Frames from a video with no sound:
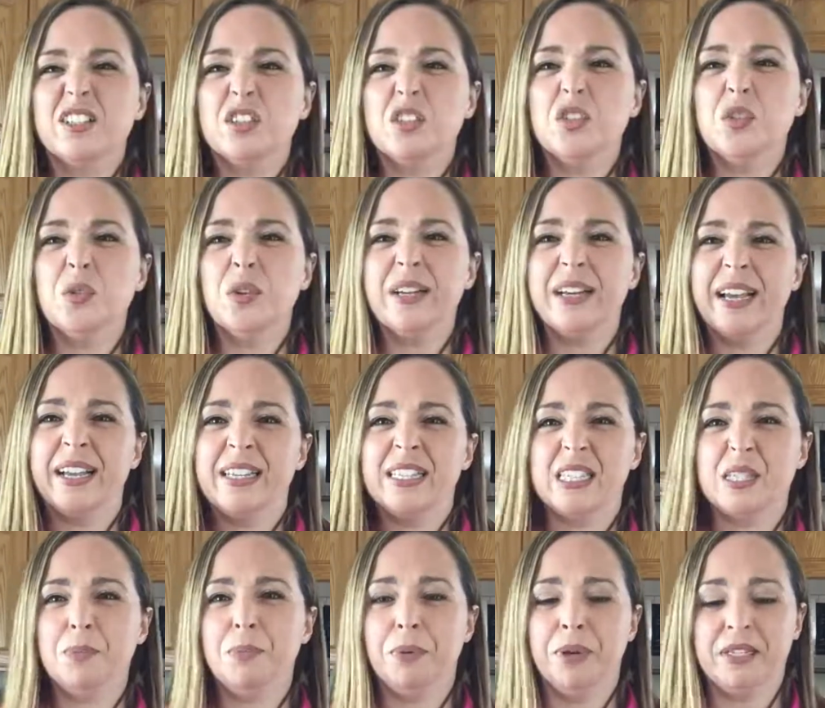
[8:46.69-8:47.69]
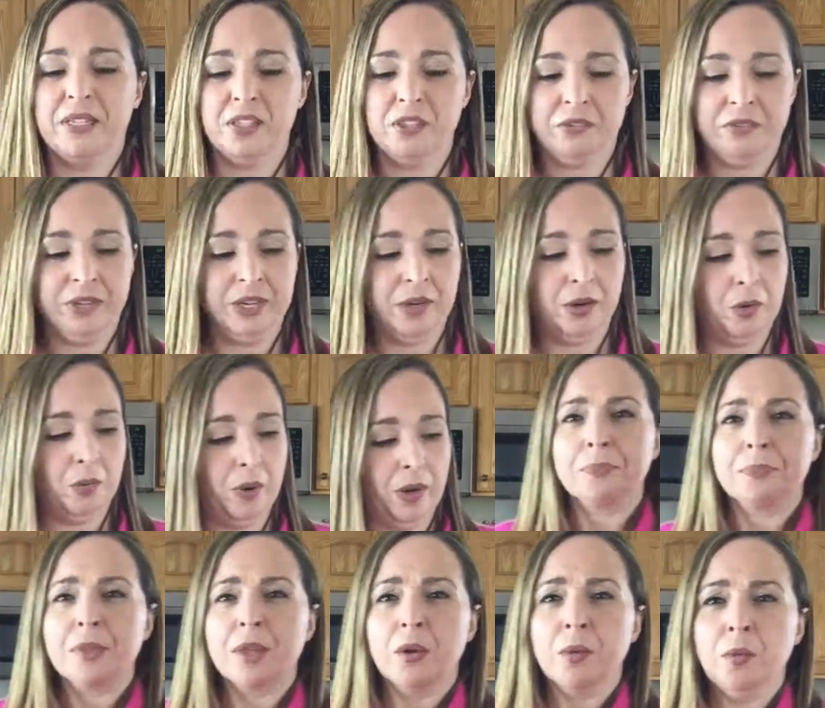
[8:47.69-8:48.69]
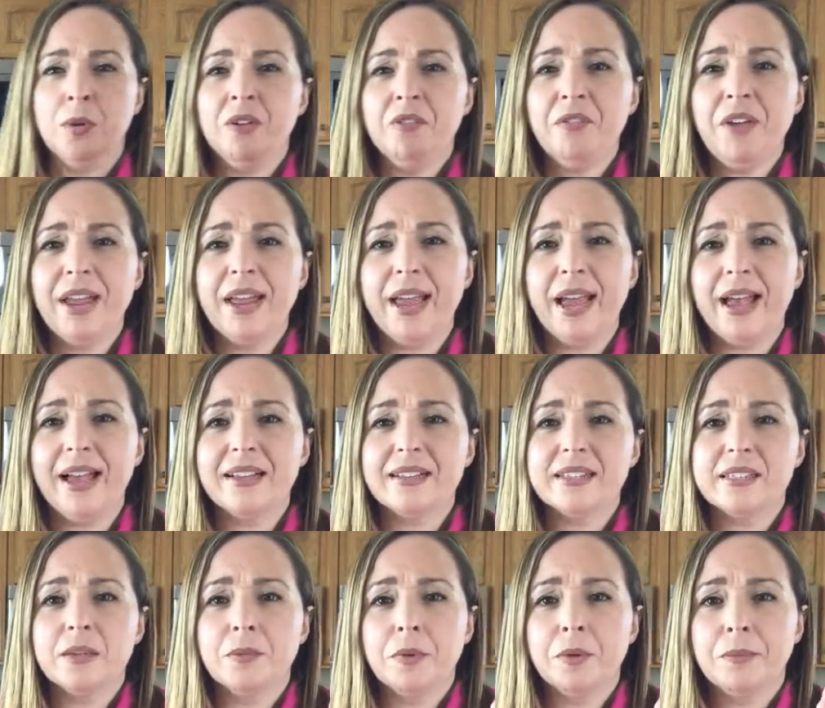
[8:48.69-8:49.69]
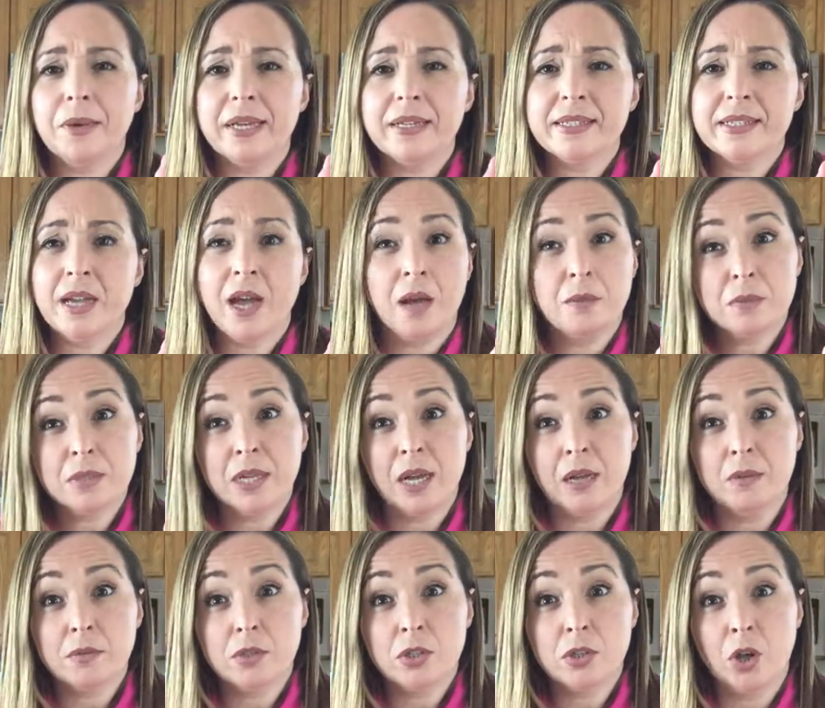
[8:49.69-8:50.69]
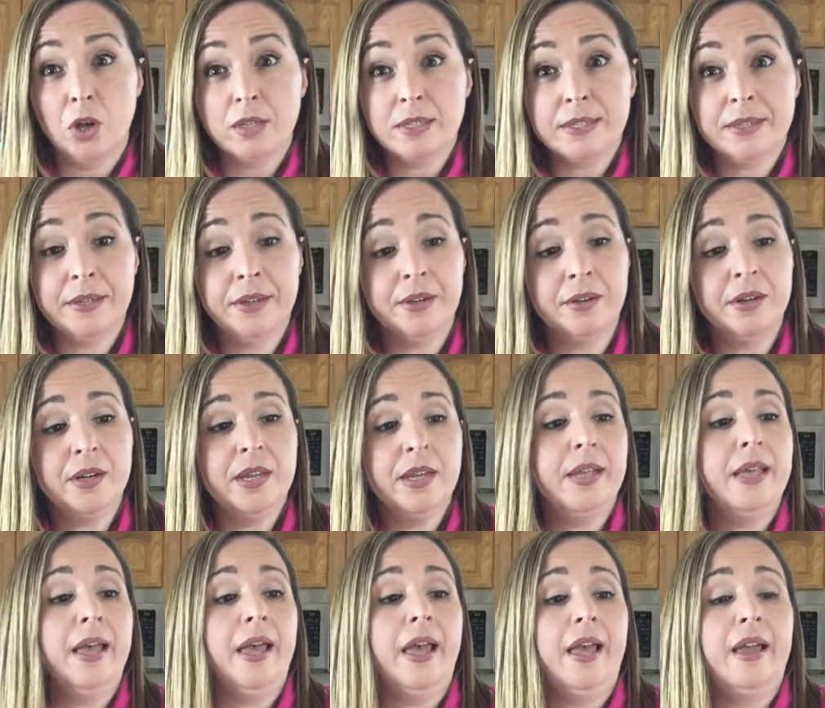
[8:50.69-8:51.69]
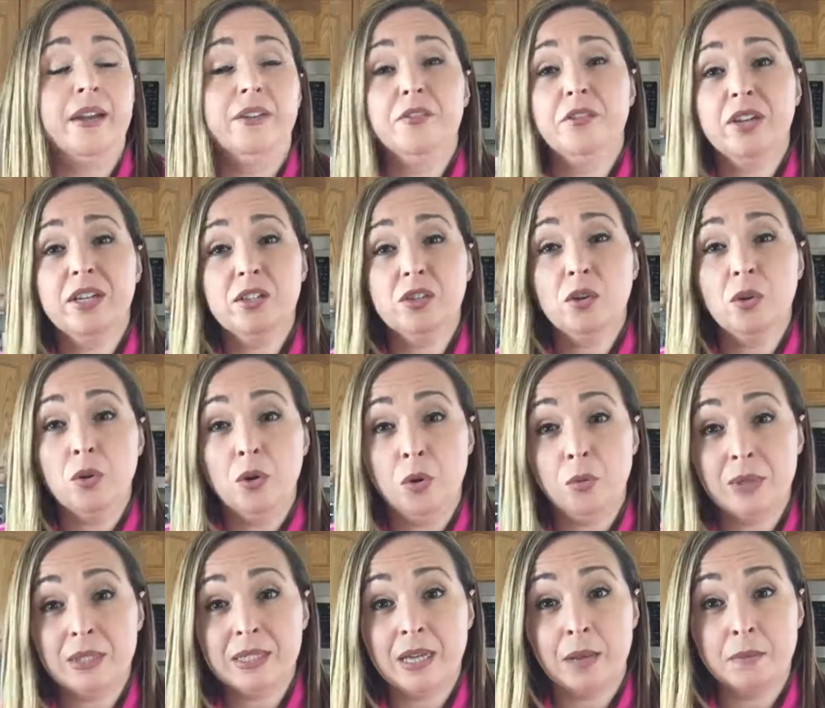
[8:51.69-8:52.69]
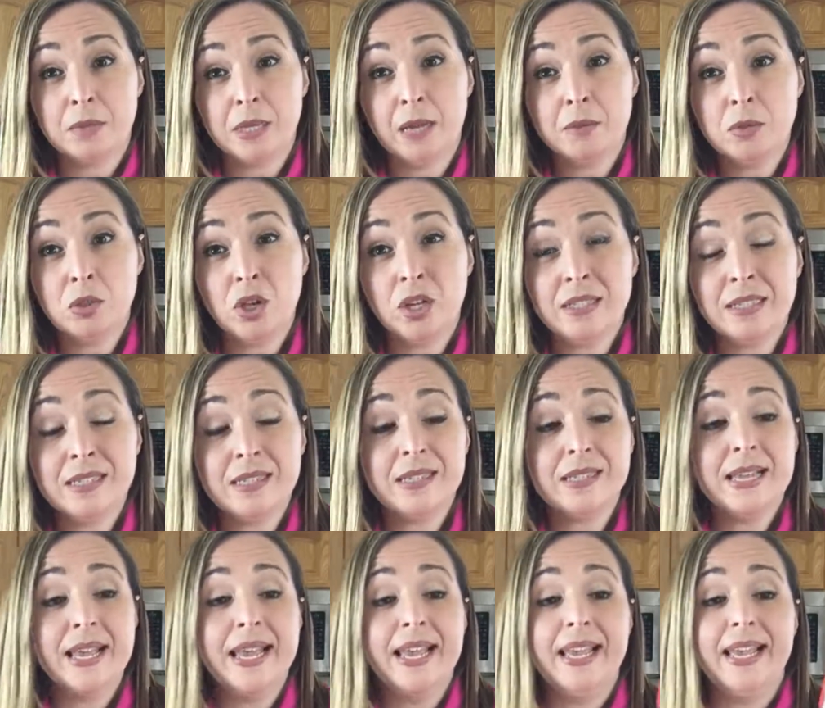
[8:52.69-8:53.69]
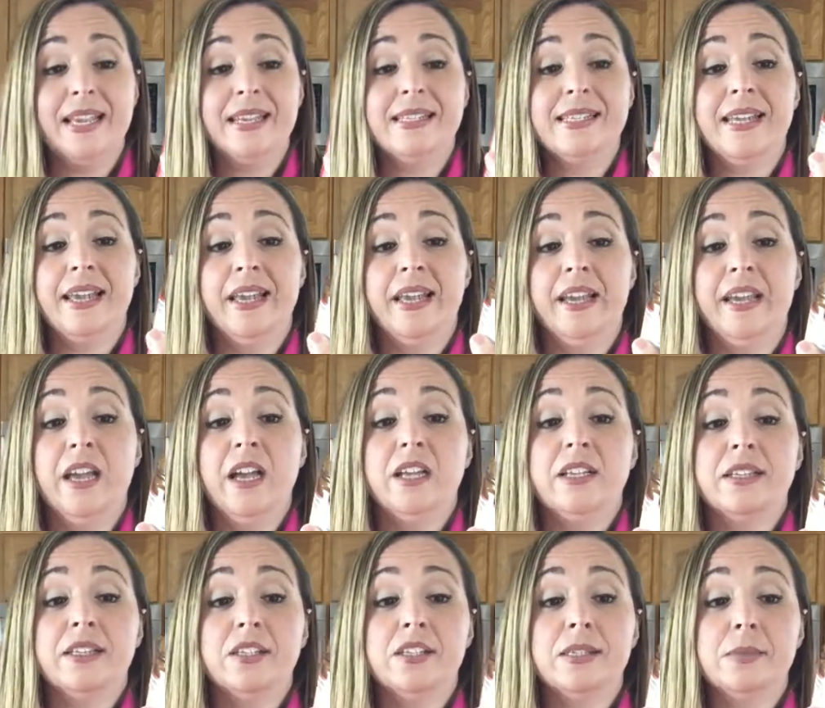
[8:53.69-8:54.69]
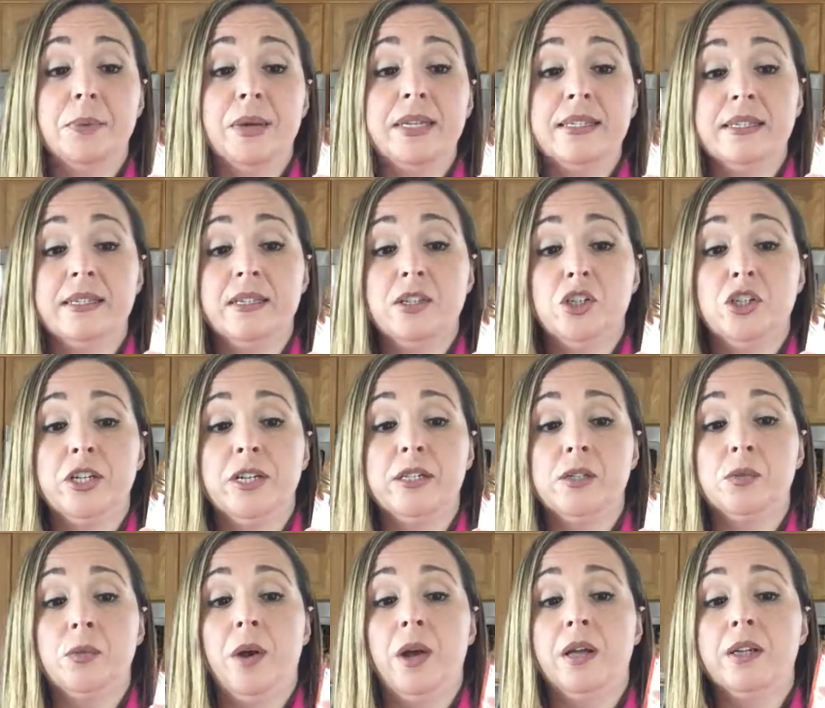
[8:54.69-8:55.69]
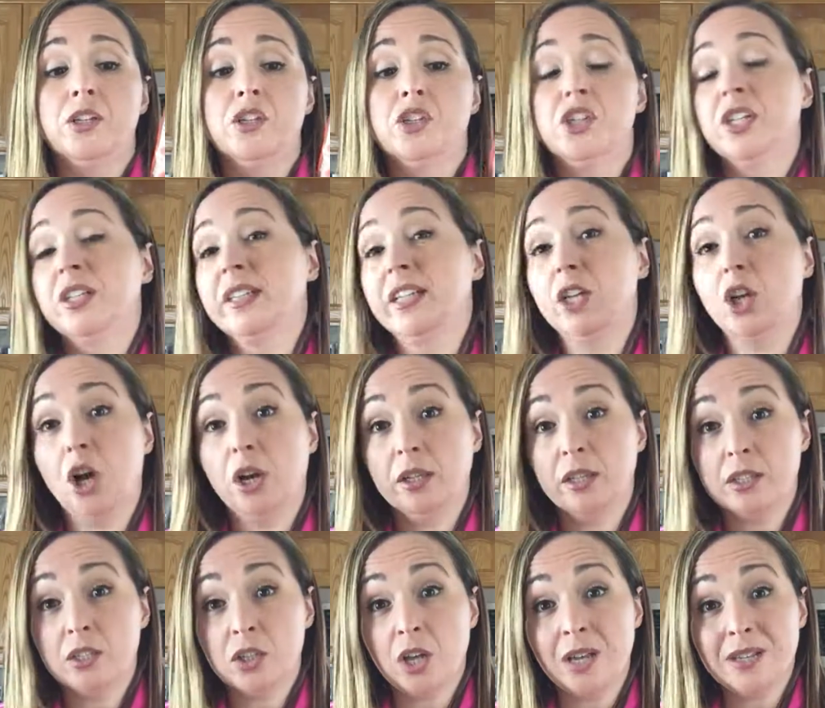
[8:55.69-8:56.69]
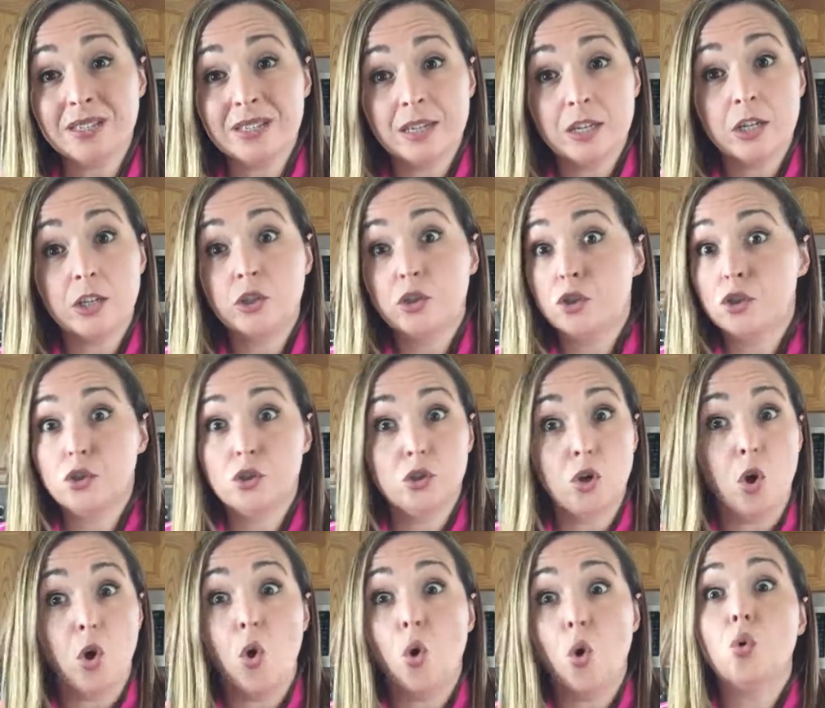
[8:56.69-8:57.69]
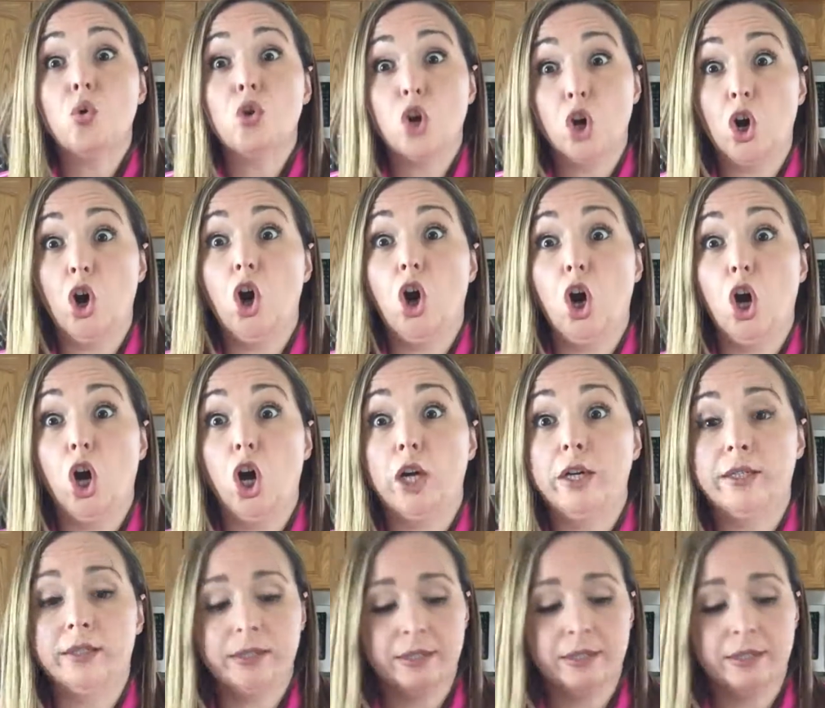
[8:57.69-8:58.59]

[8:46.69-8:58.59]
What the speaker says: do a nice spicerino one. What if I add some of my Tom Tom sauce here? And if you guys don't know what Tom Tom sauce is, it's a spicy Szechuan chili garlic sauce. So good.